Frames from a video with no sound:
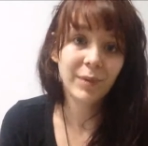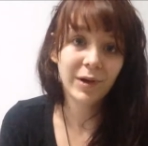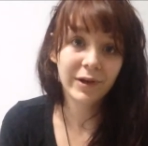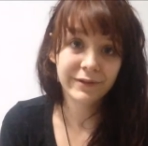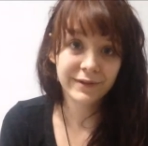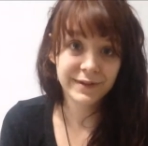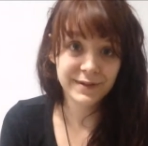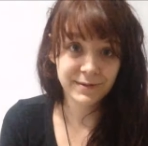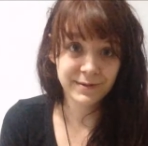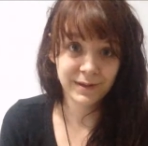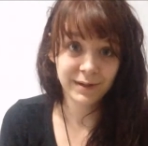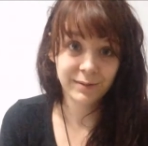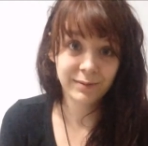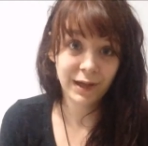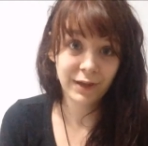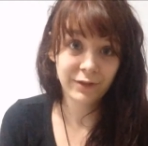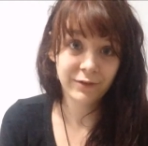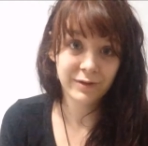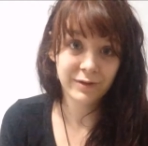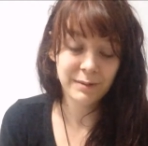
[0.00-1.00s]
bought this one
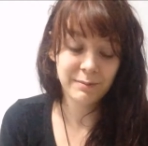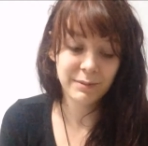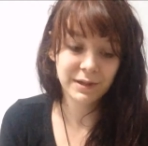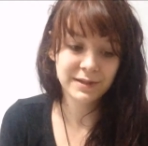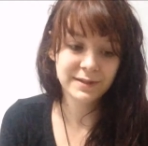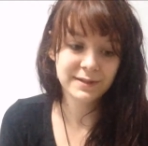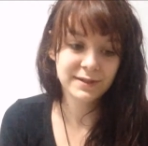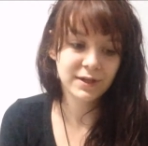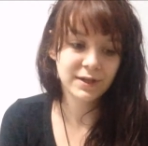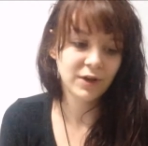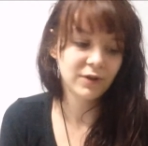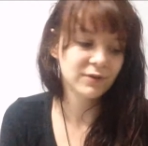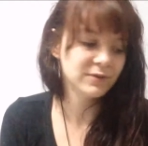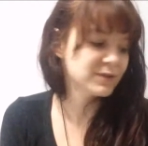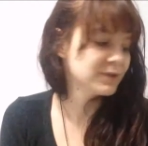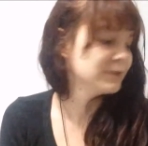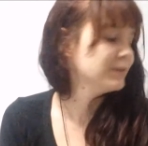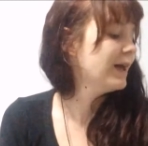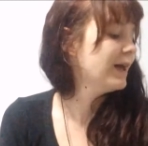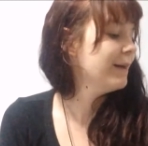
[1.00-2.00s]
about 3 months ago,
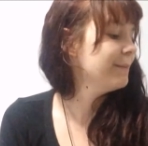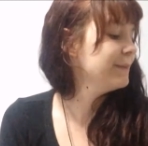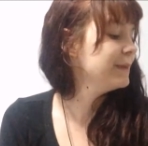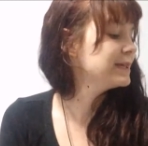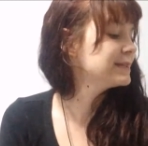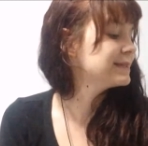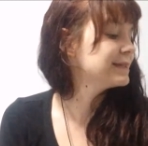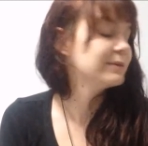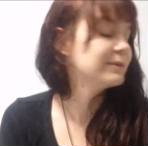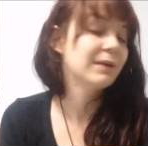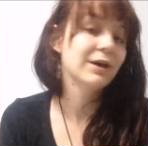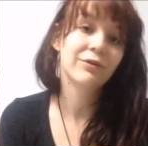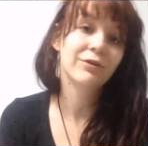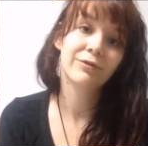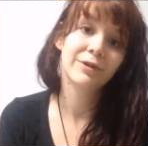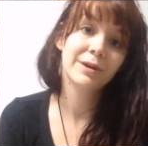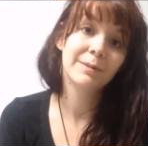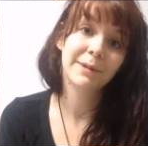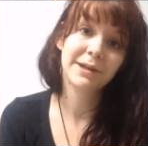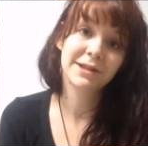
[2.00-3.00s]
so that makes it about
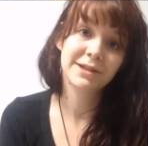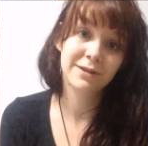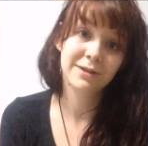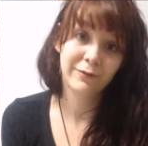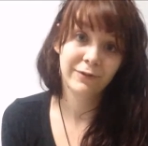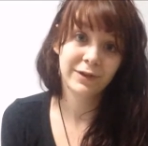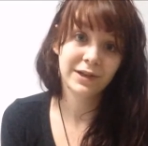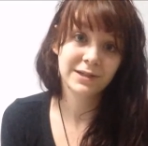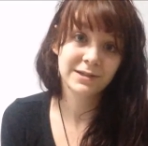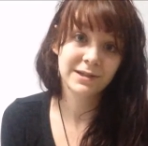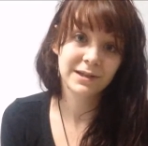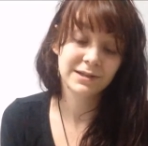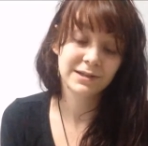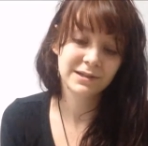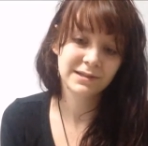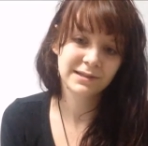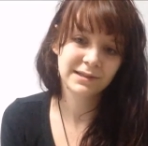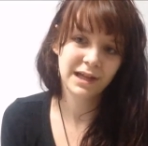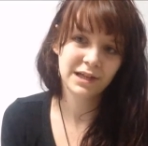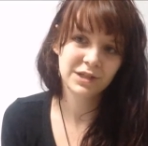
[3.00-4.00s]
3 months to finish
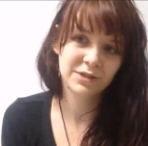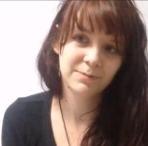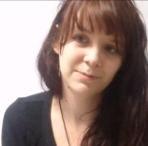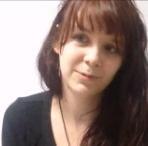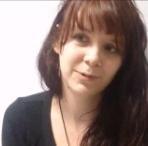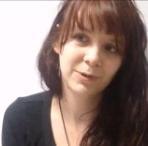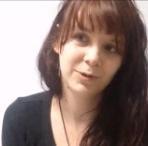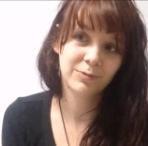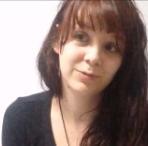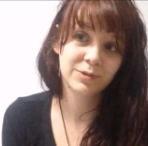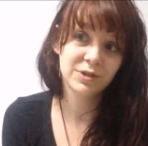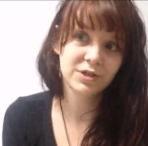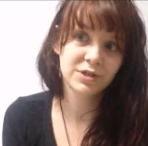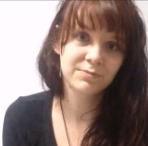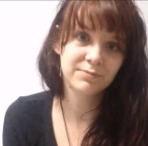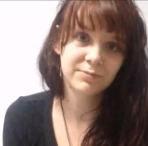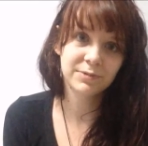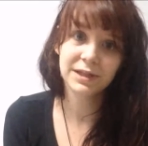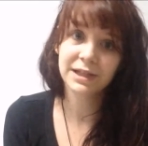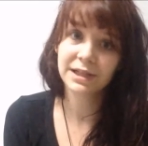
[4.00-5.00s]
this sketchbook, which
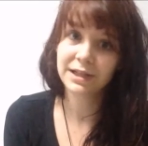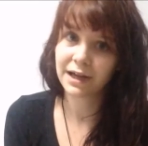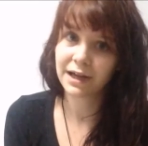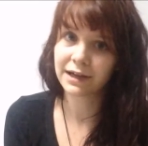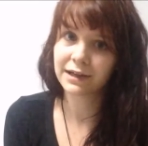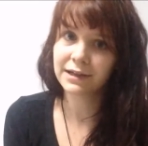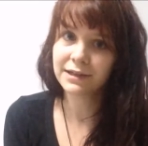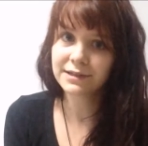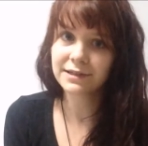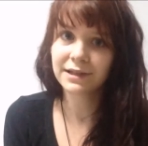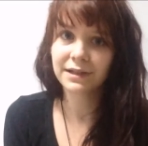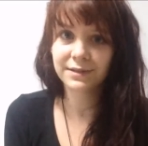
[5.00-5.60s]
is pretty nice.